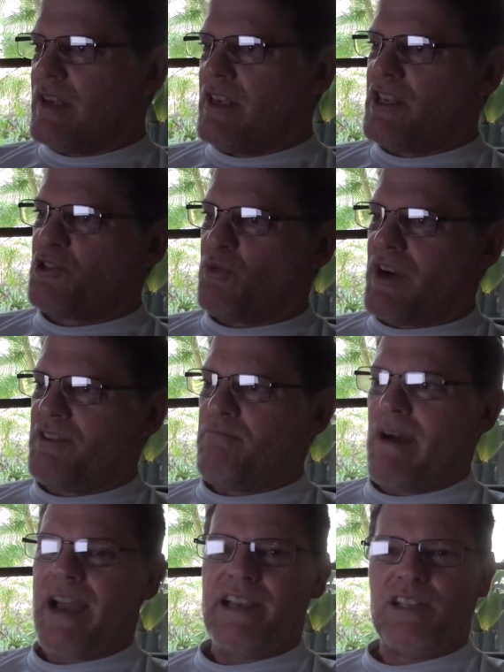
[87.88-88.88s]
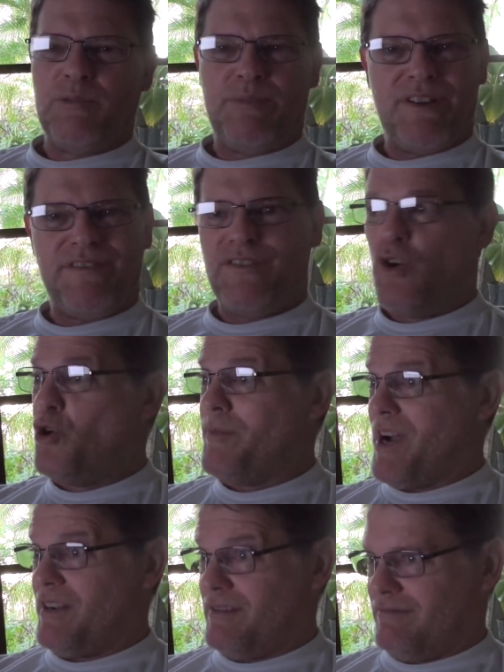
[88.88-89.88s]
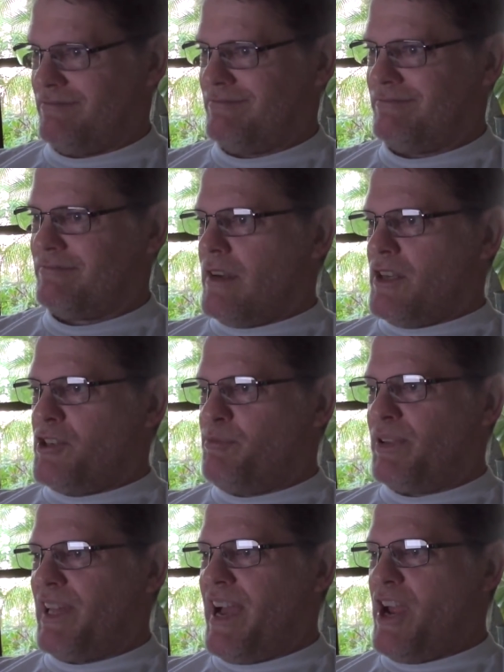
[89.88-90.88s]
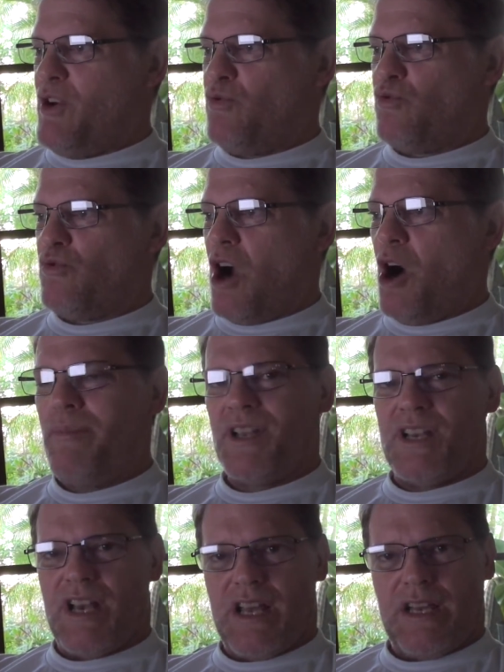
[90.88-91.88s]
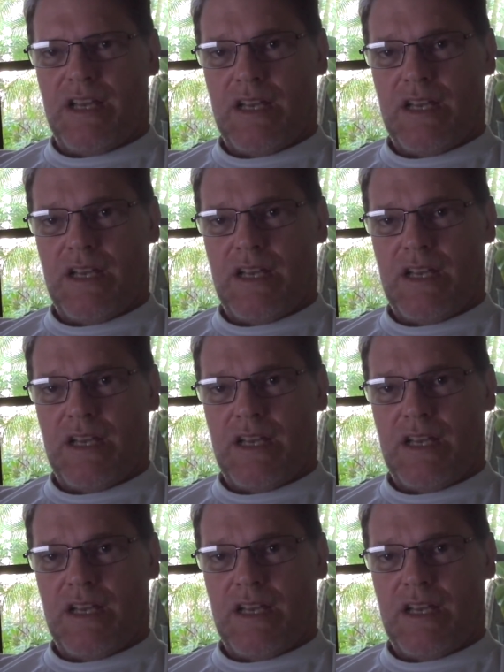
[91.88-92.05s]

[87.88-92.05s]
Here's one male performer to play Robin.